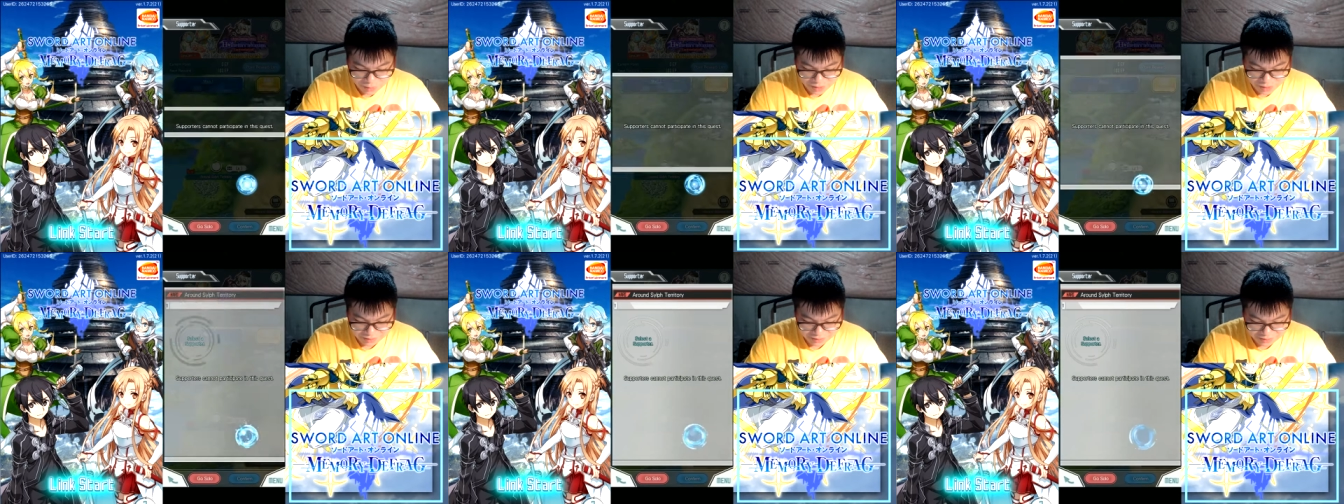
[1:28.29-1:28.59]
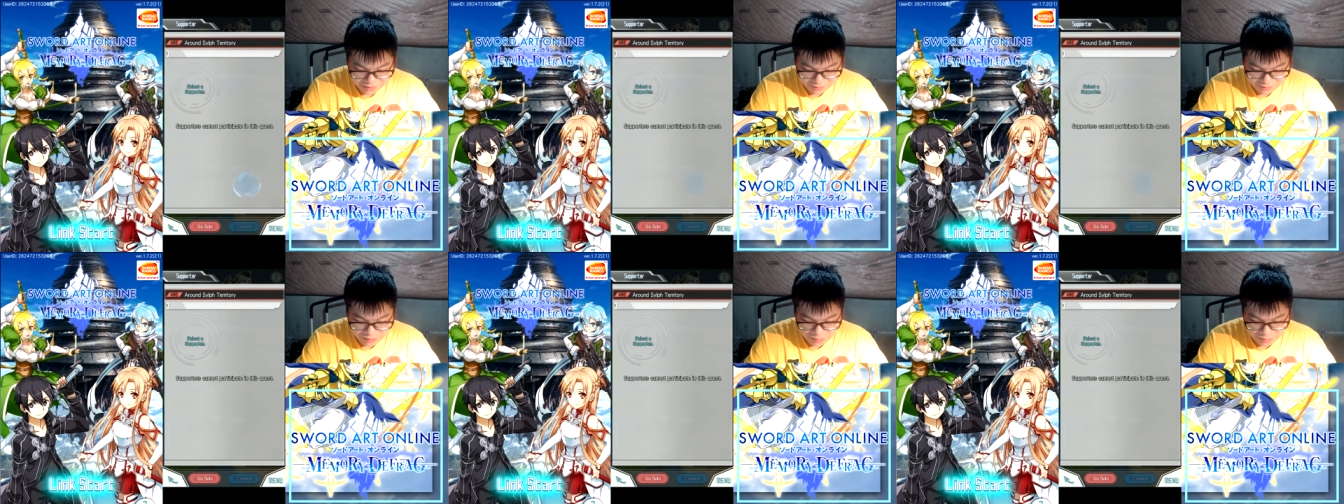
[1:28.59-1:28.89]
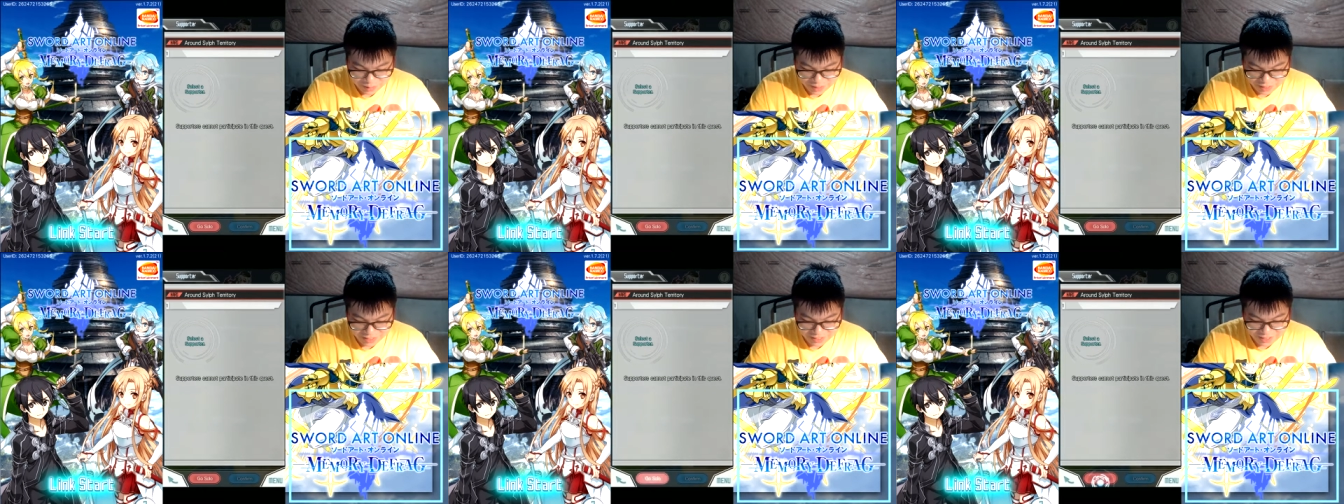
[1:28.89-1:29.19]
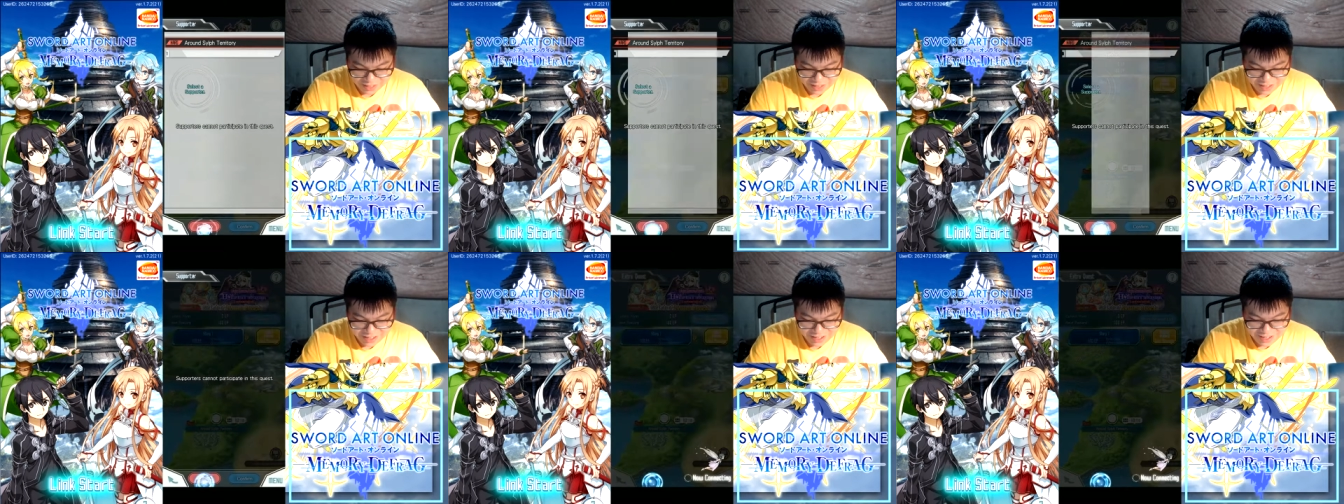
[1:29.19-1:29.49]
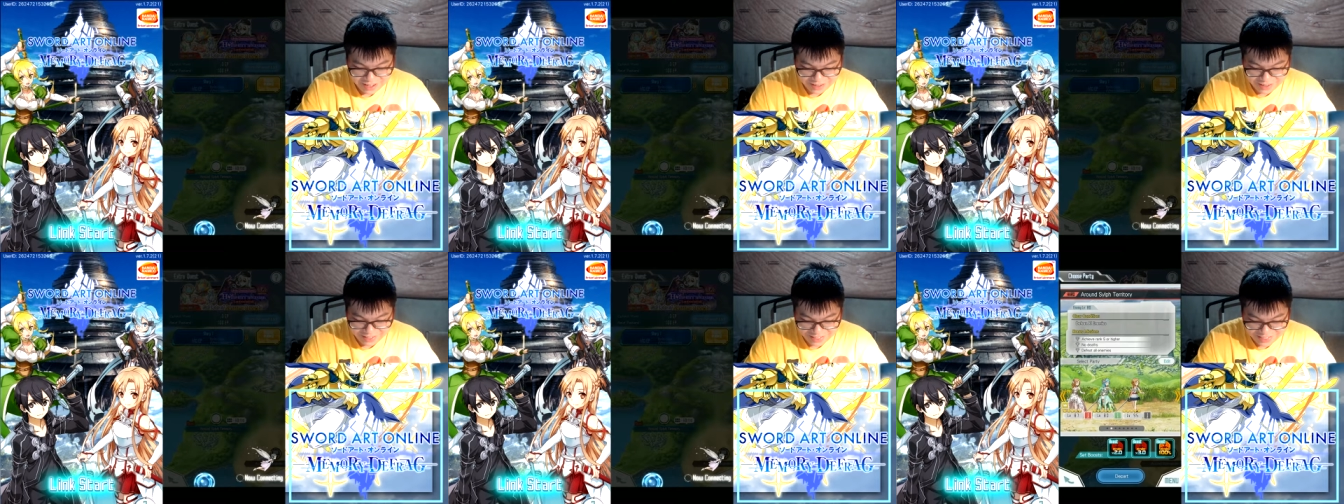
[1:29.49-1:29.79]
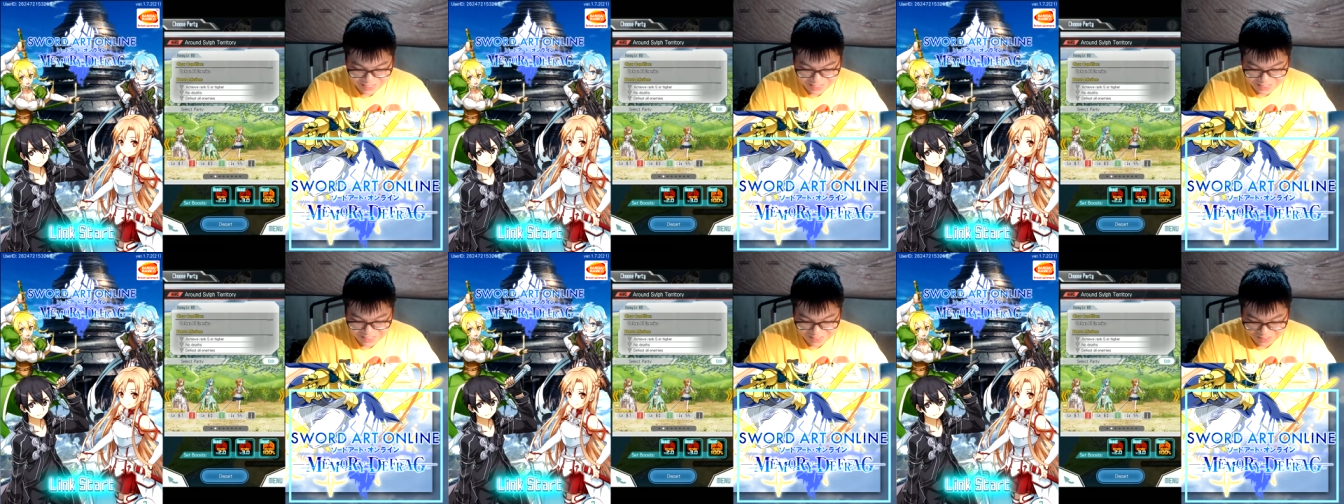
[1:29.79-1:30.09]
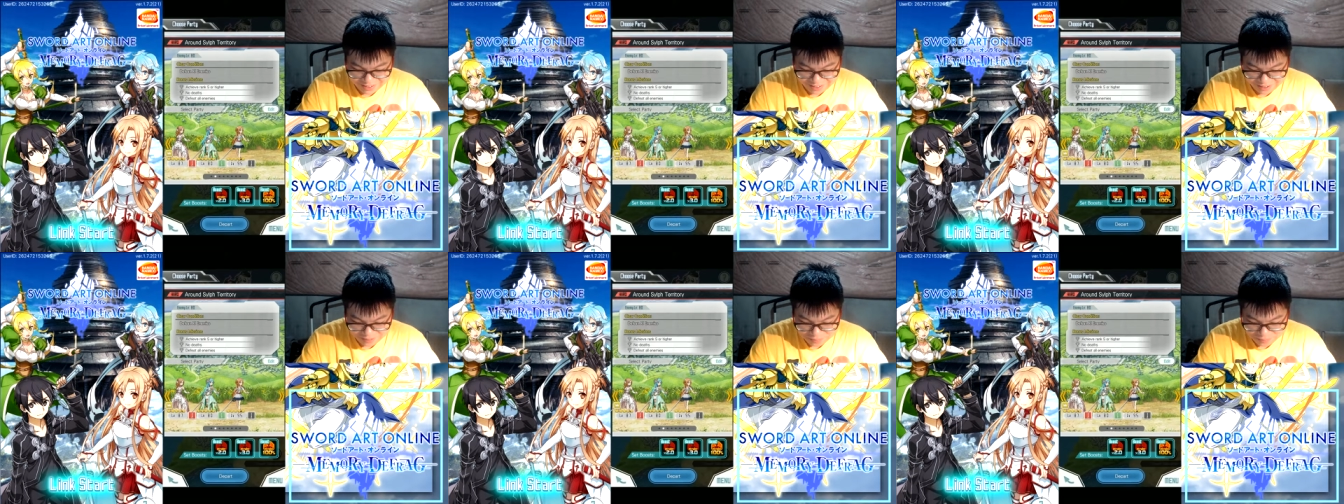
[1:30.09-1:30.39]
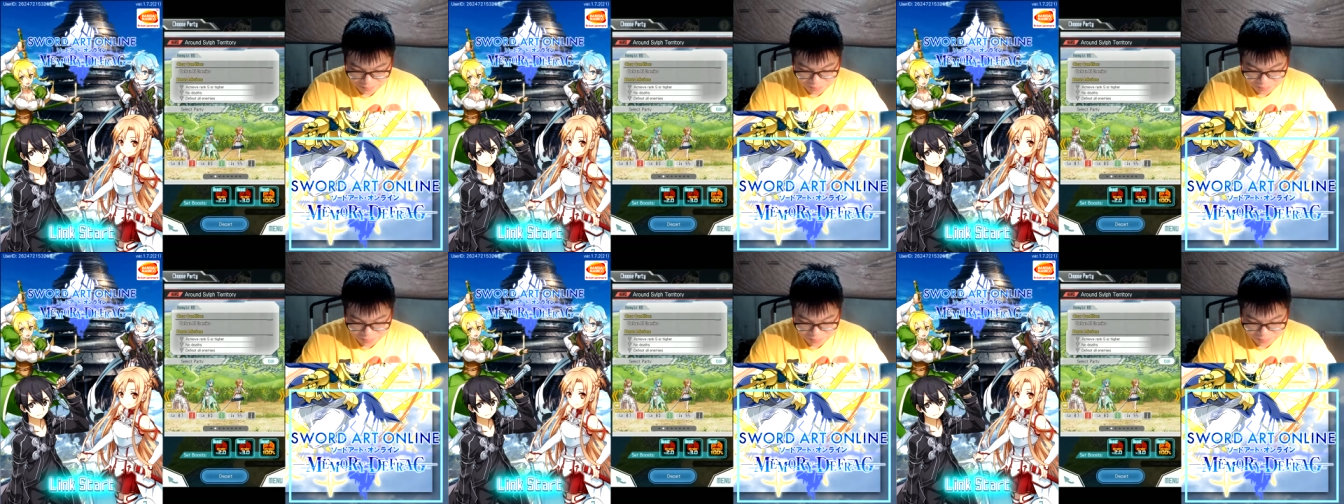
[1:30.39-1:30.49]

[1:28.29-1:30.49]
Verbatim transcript: if I'm lucky. Alright, let's get started.